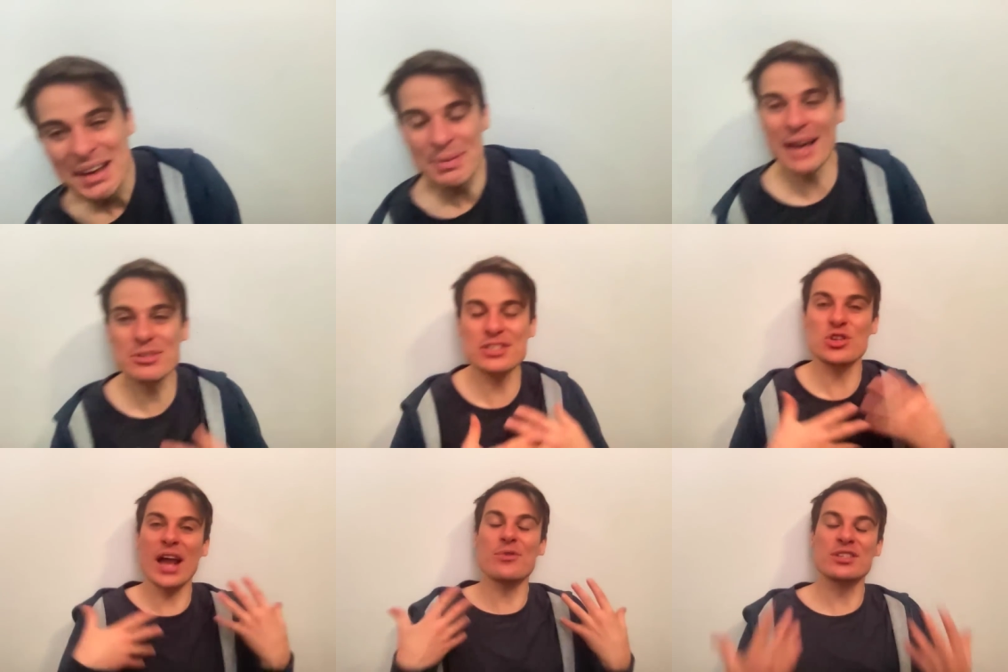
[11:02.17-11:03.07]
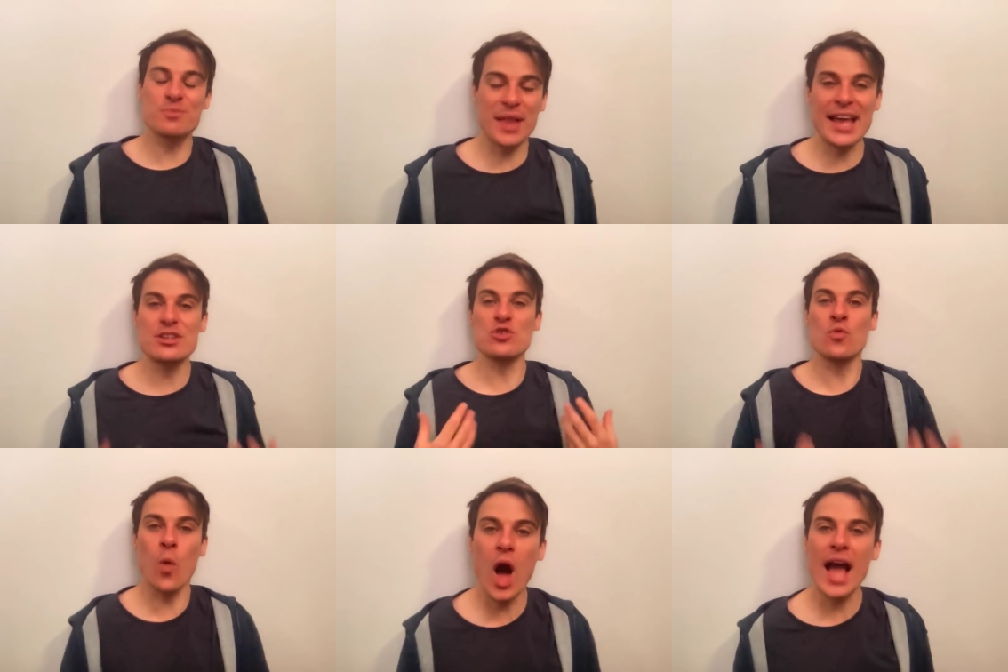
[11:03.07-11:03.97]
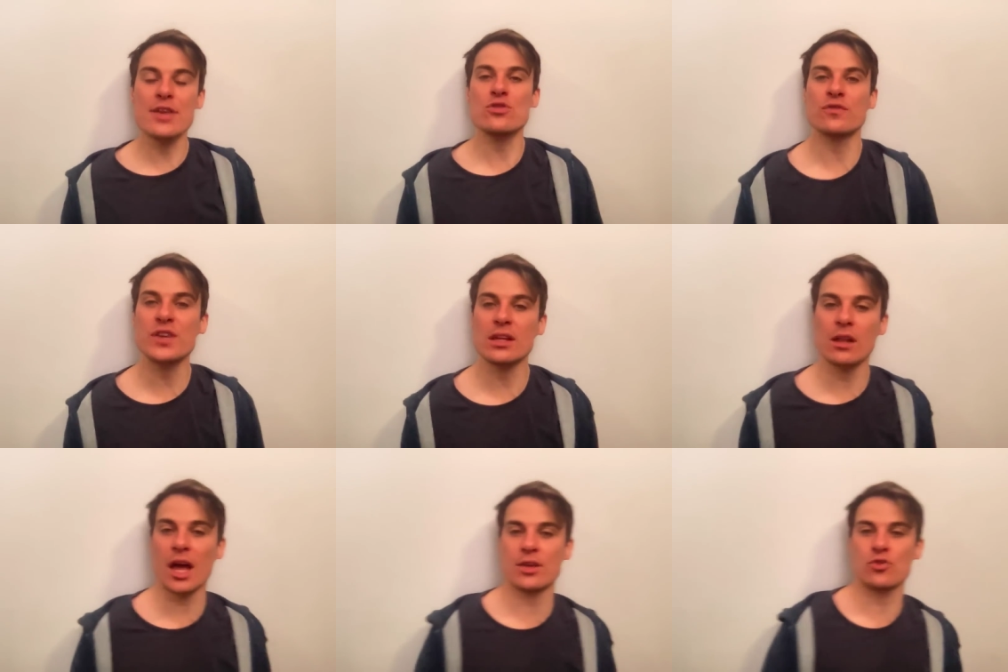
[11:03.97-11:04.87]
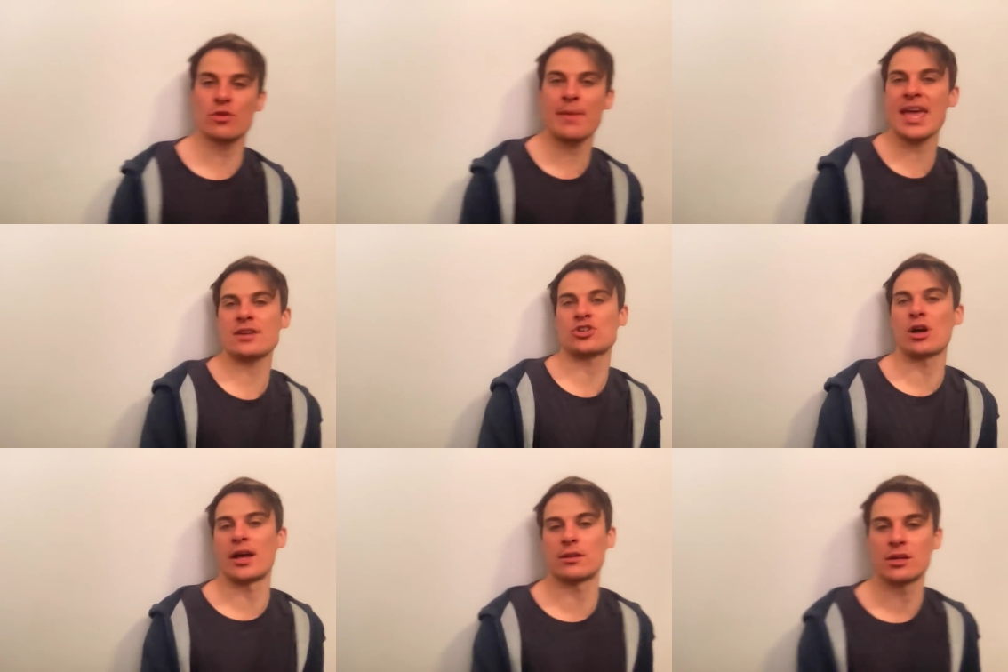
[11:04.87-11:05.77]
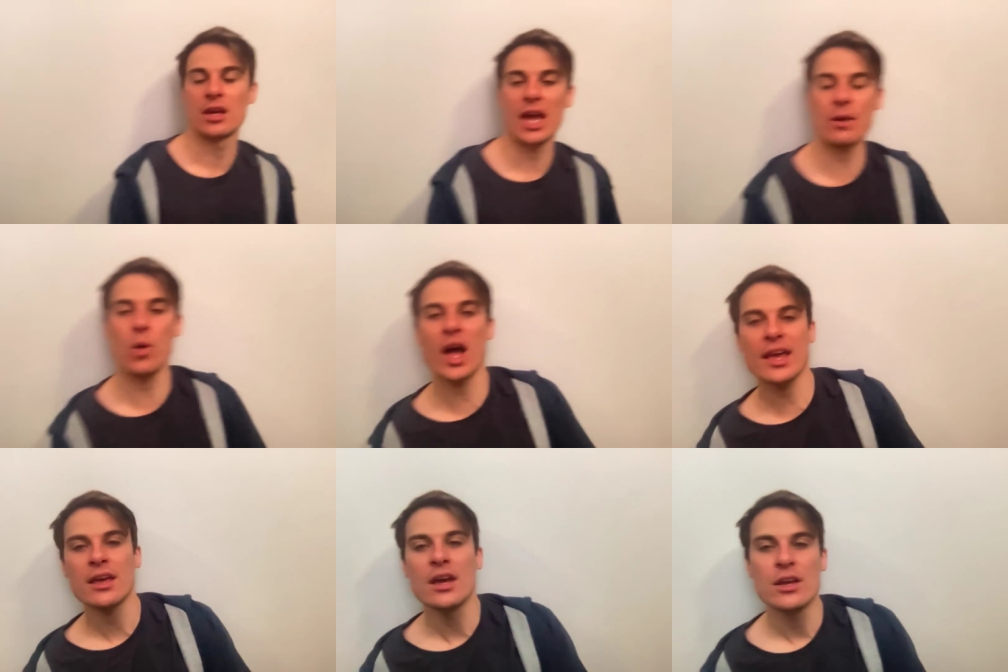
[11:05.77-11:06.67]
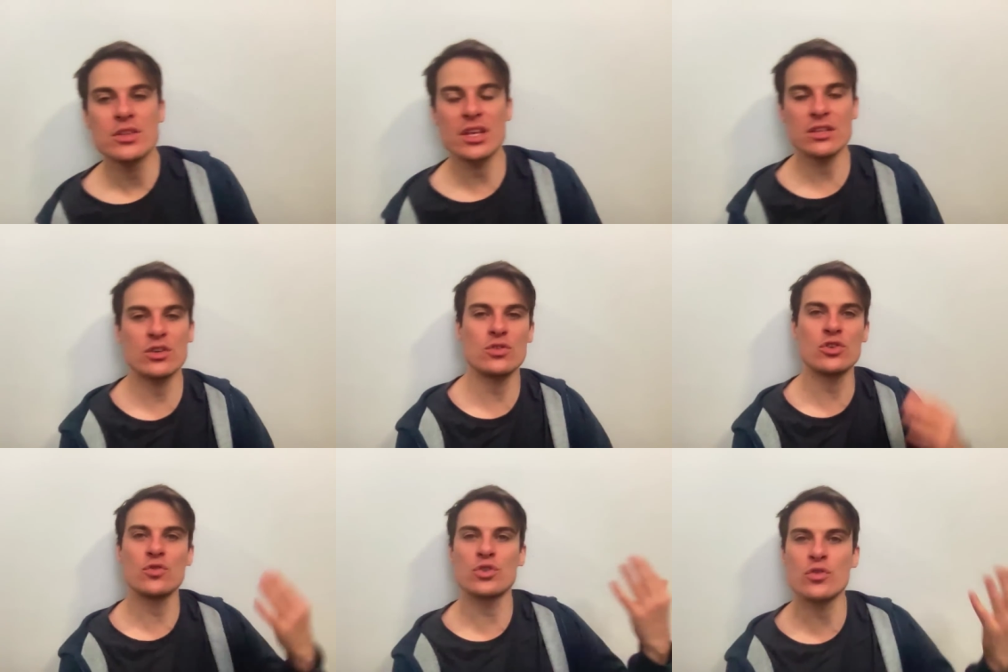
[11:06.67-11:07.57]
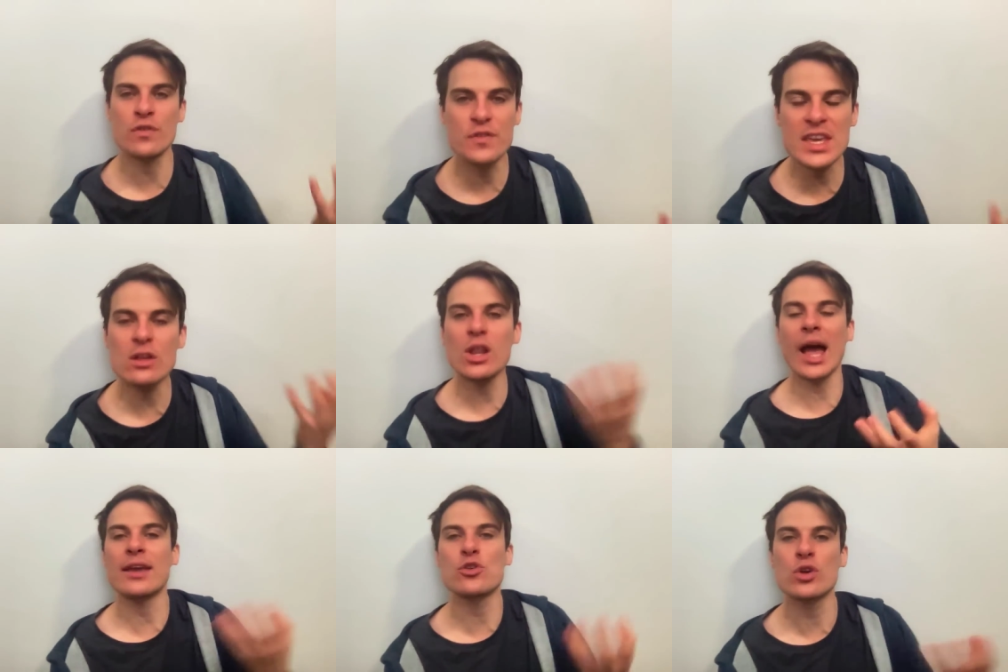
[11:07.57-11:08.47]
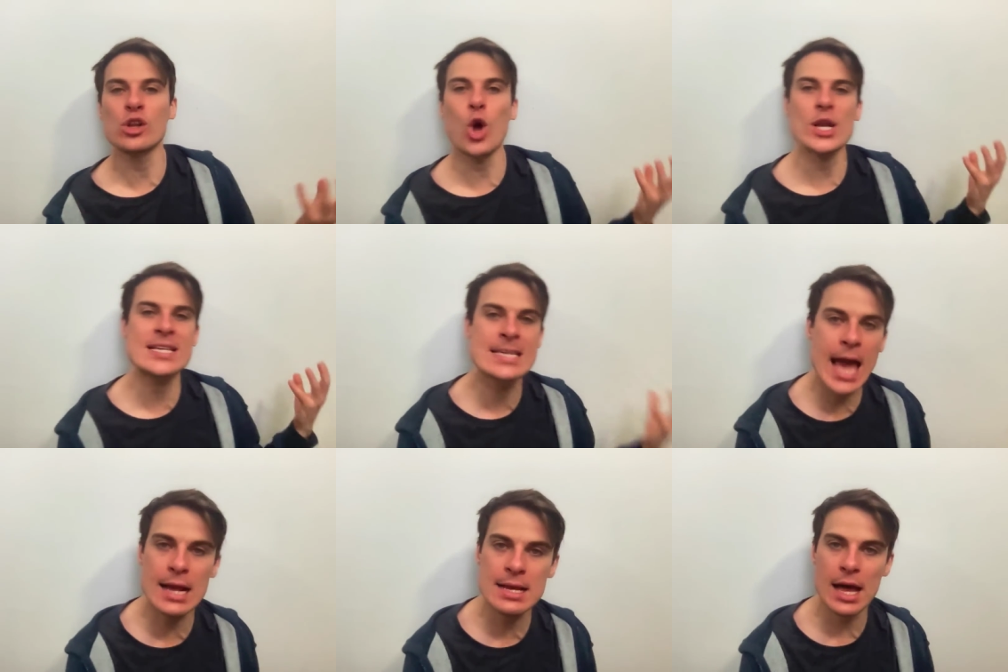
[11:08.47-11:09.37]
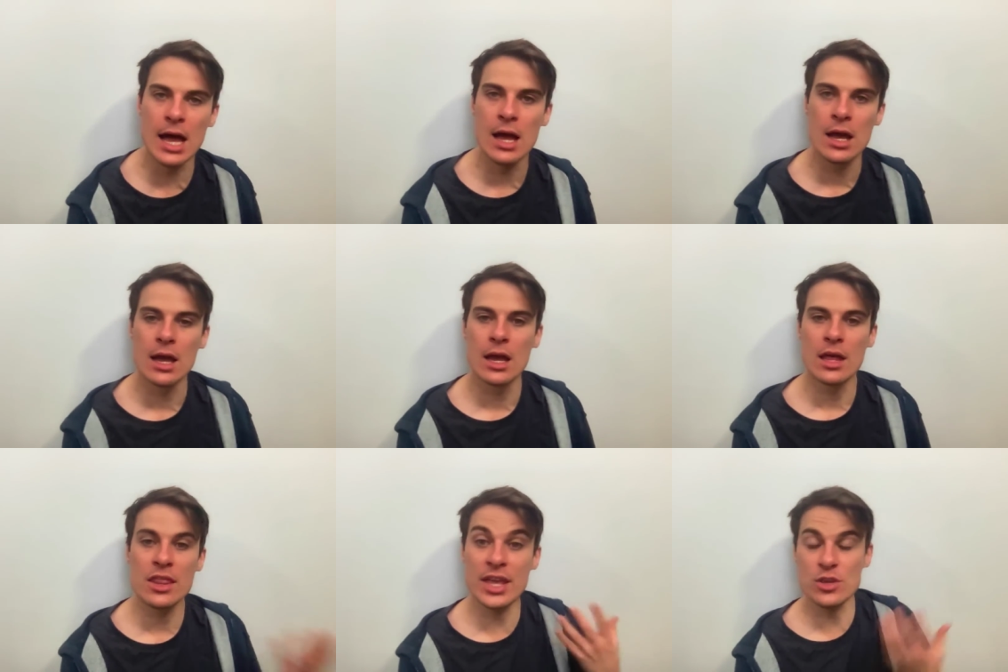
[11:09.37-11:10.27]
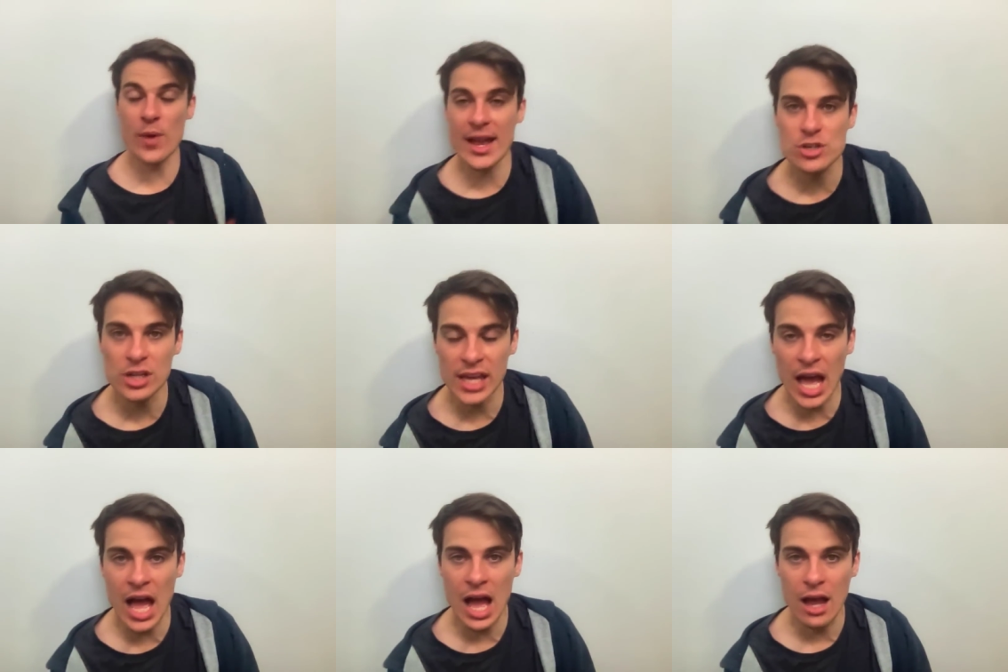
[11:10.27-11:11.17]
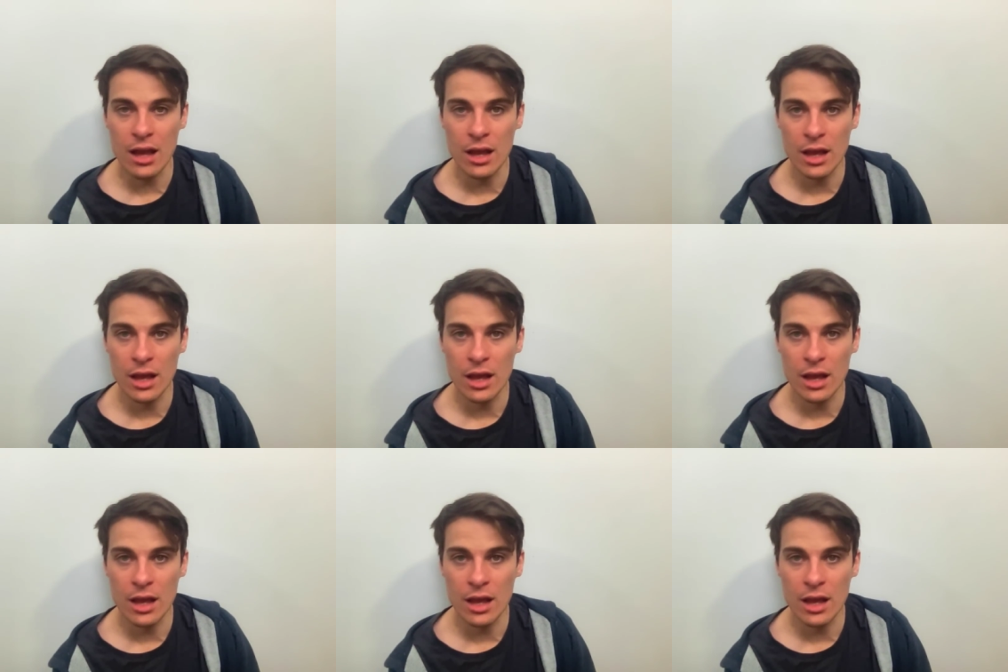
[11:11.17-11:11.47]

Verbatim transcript: I'm just trying to explain to you why you feel like you're a mean child and why you, you, you feel like you're a lot younger than you actually are.